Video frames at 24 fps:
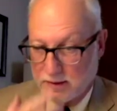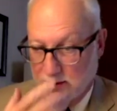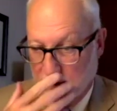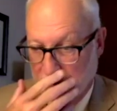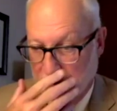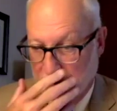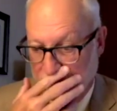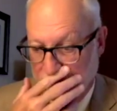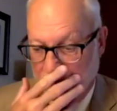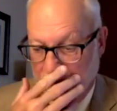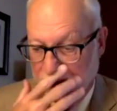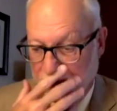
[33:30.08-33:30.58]

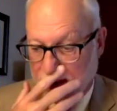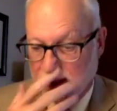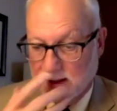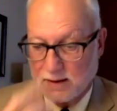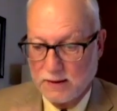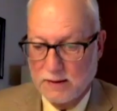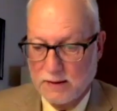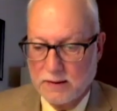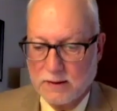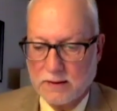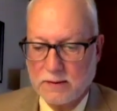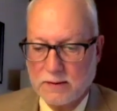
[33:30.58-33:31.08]
are just
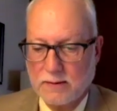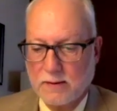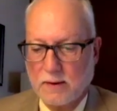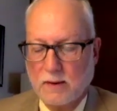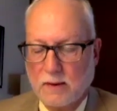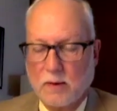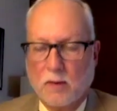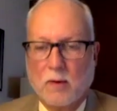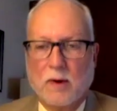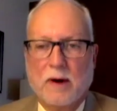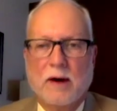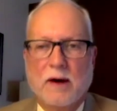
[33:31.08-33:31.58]
as
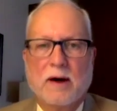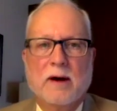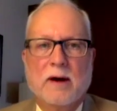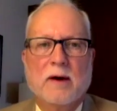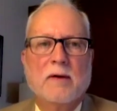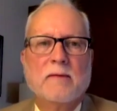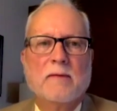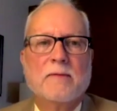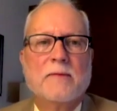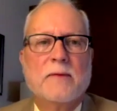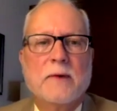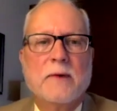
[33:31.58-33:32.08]
aware
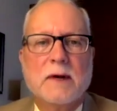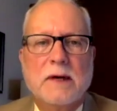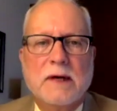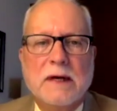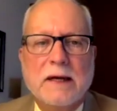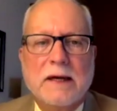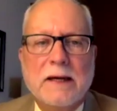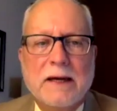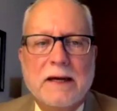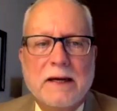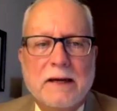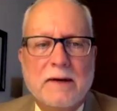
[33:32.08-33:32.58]
of the
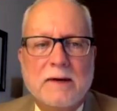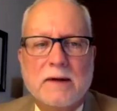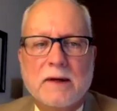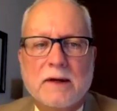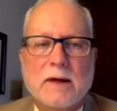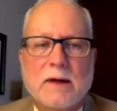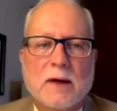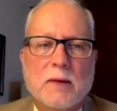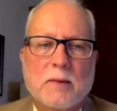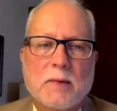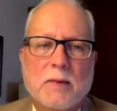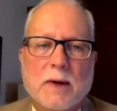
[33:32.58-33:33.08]
need to
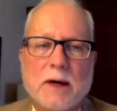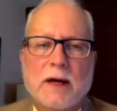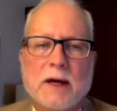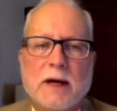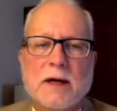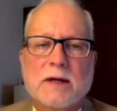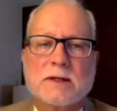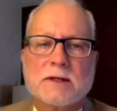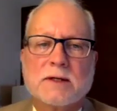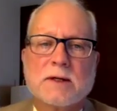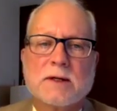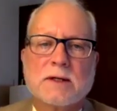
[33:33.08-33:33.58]
get
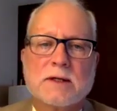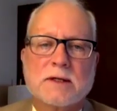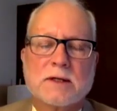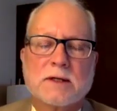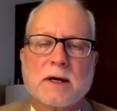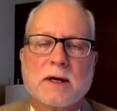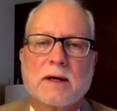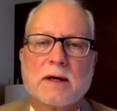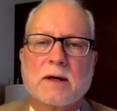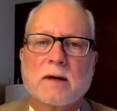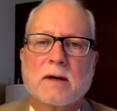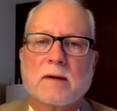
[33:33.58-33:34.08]
past this
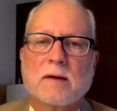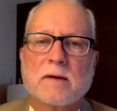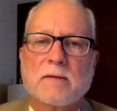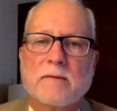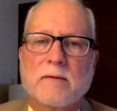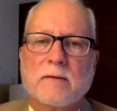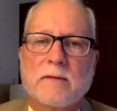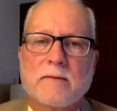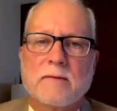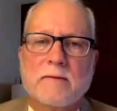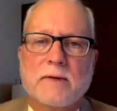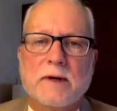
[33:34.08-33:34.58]
cycle of
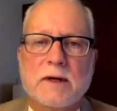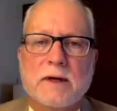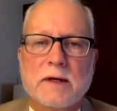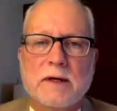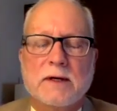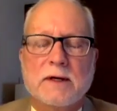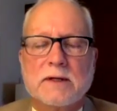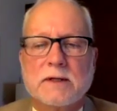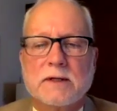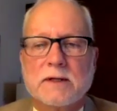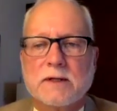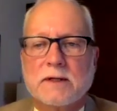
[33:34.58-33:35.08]

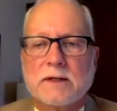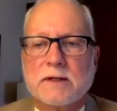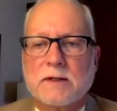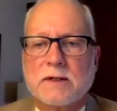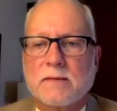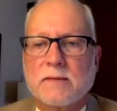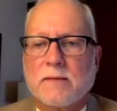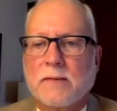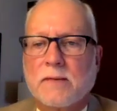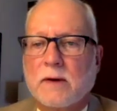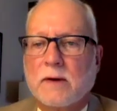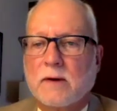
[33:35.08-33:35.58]
revenge
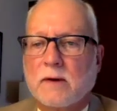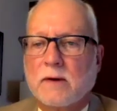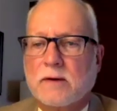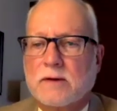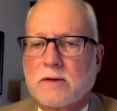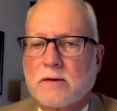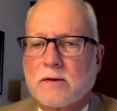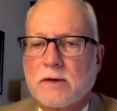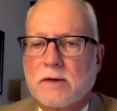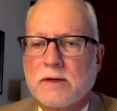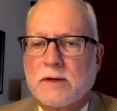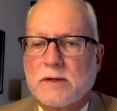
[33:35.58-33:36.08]
as
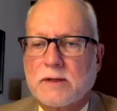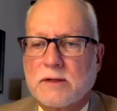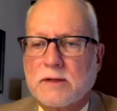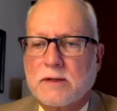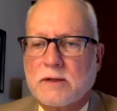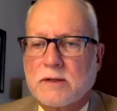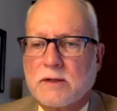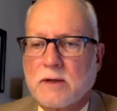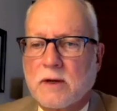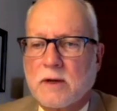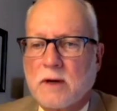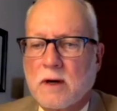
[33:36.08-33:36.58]

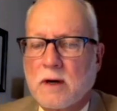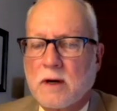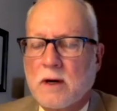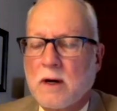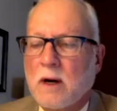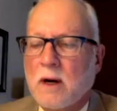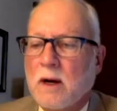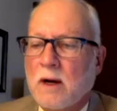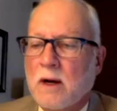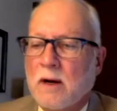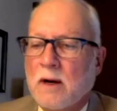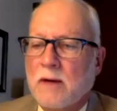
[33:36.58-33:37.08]
Christians are,
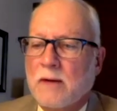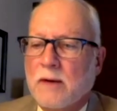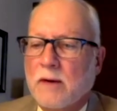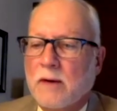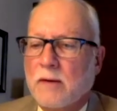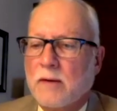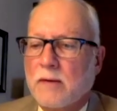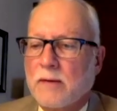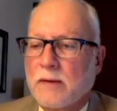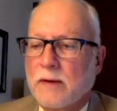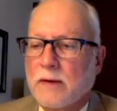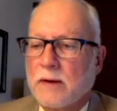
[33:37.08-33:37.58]

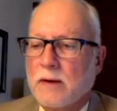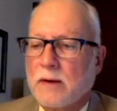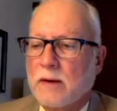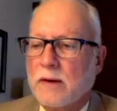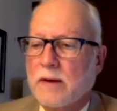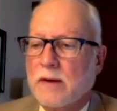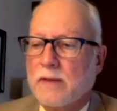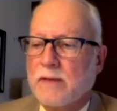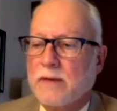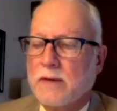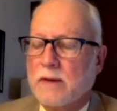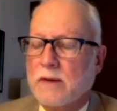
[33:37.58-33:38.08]
though they don't
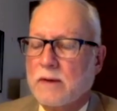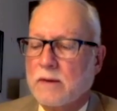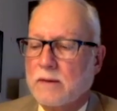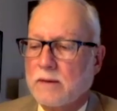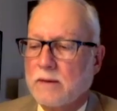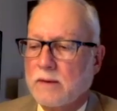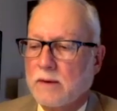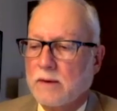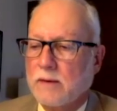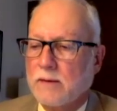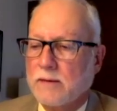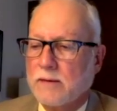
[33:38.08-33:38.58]
have the
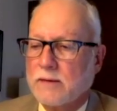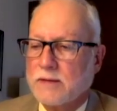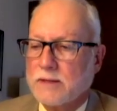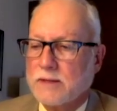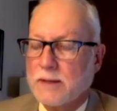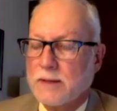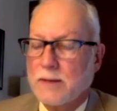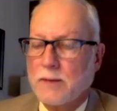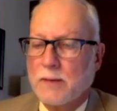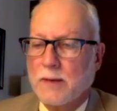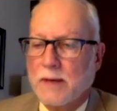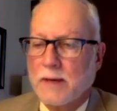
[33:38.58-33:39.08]

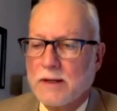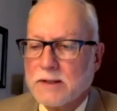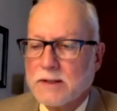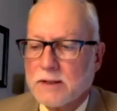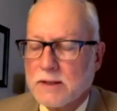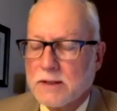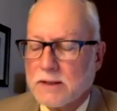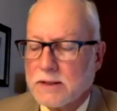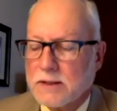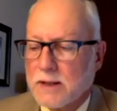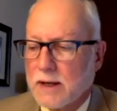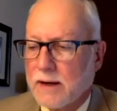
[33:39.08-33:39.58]
same
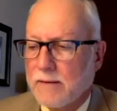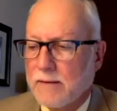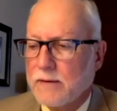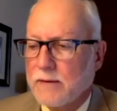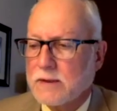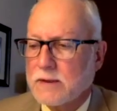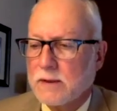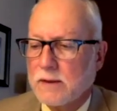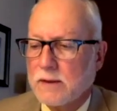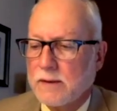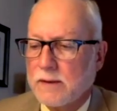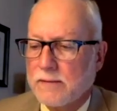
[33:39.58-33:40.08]
basis,
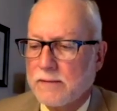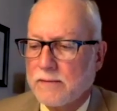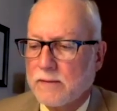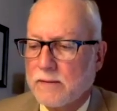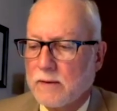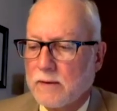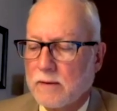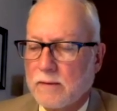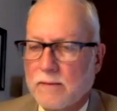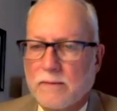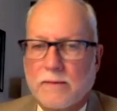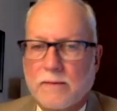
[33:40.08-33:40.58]
obviously,
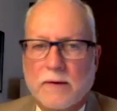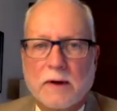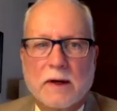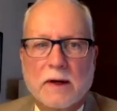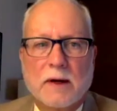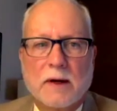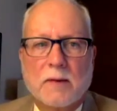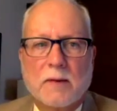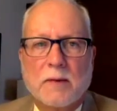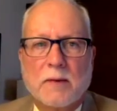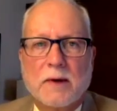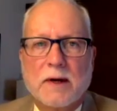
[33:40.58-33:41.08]
for
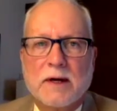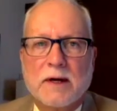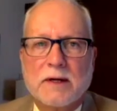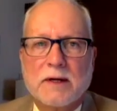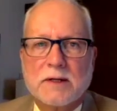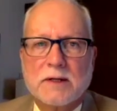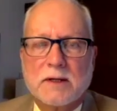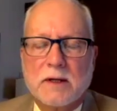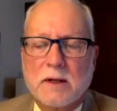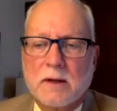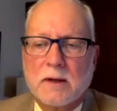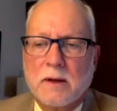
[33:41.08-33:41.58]
getting
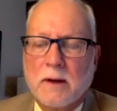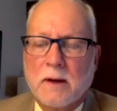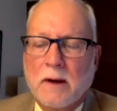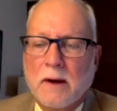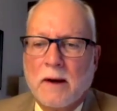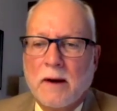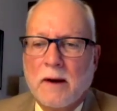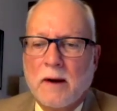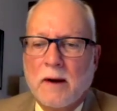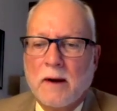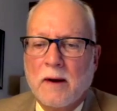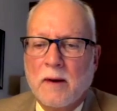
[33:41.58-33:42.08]
past it.
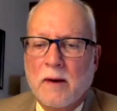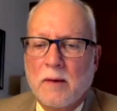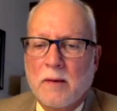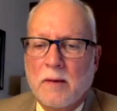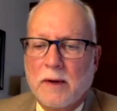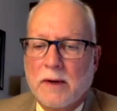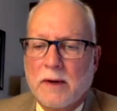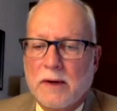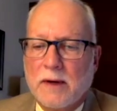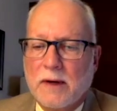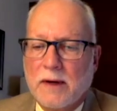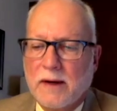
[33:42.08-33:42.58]

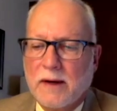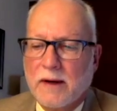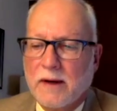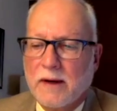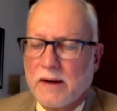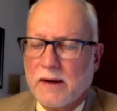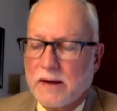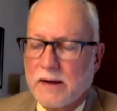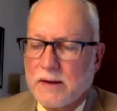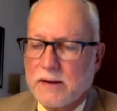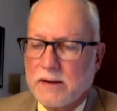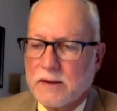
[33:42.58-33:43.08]
But yeah,
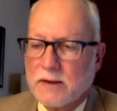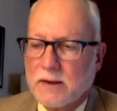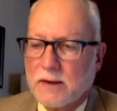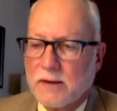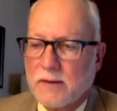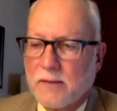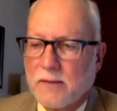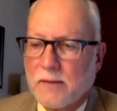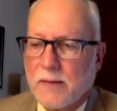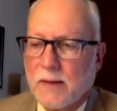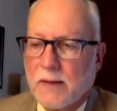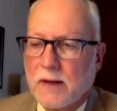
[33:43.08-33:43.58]
it is a
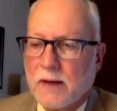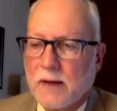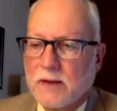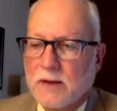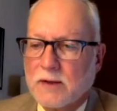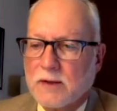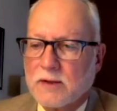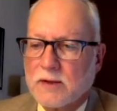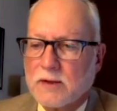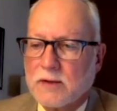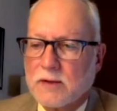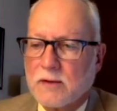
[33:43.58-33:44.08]

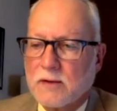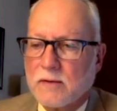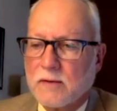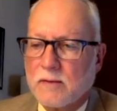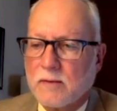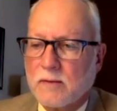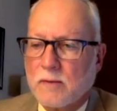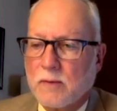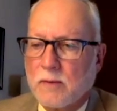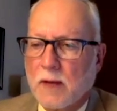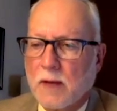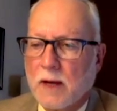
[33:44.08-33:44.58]
sort of
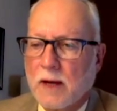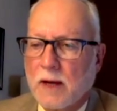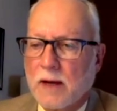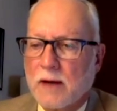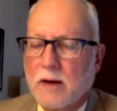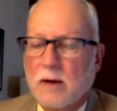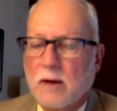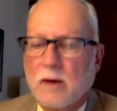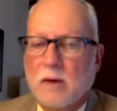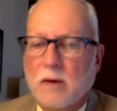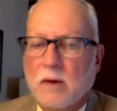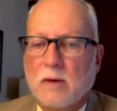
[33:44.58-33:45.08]
black
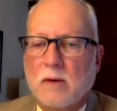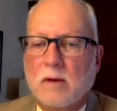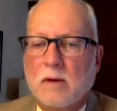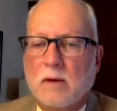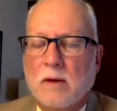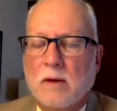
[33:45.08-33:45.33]
hole.